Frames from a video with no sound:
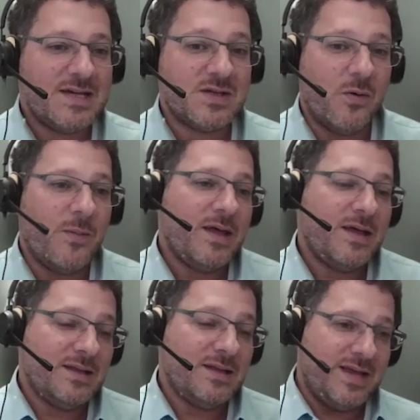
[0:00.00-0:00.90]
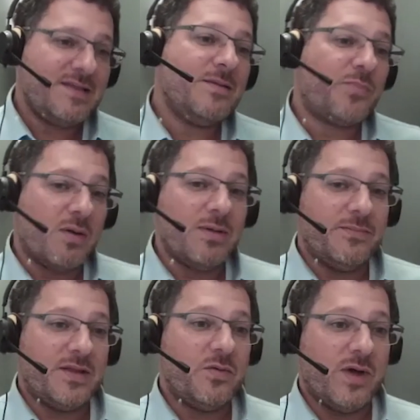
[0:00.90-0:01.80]
So that's the
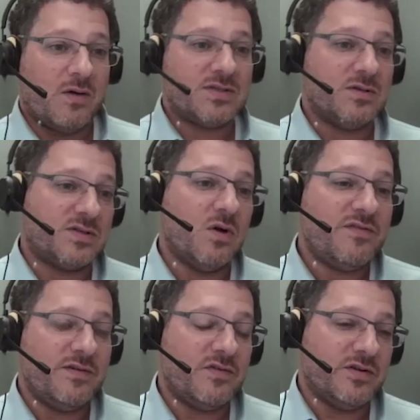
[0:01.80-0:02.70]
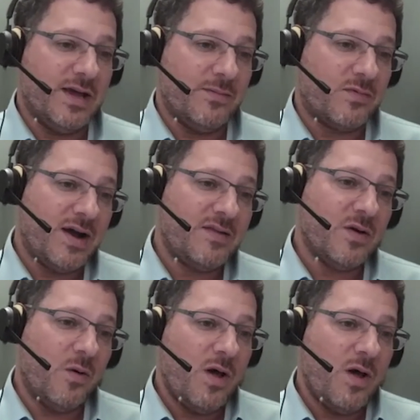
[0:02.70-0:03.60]
problem that we are also solving for them, right?
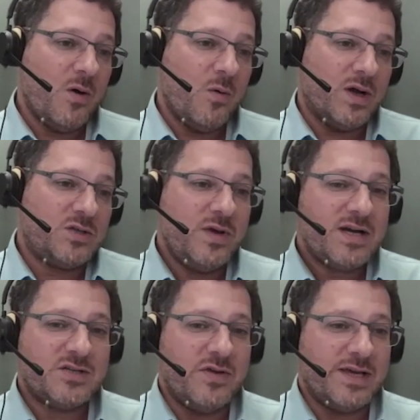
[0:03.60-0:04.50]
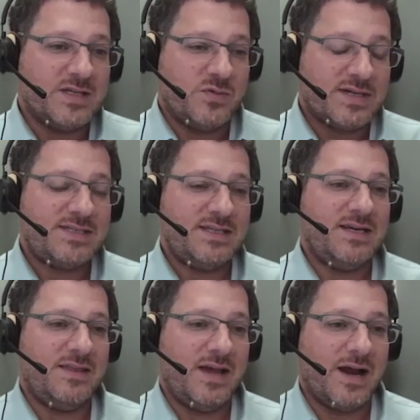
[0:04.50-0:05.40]
So what we are doing is we are
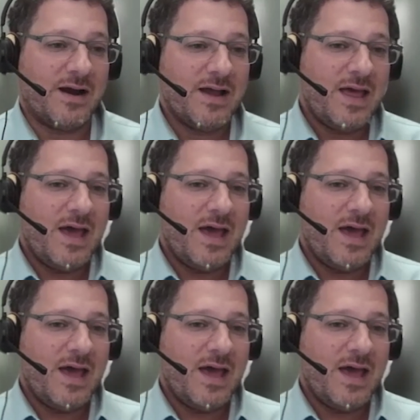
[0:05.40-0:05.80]
sitting there.